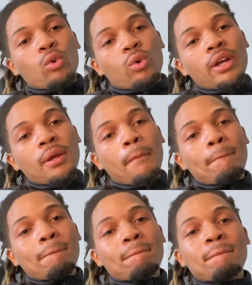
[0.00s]
right?
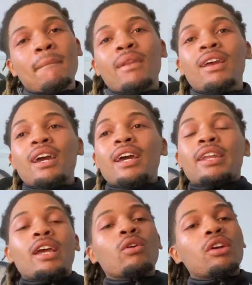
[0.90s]

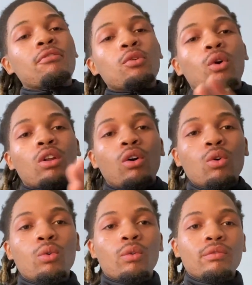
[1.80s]
They're going to give you a
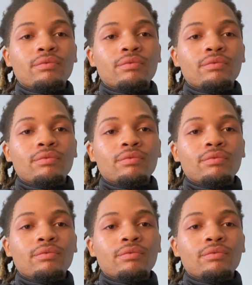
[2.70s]
loan.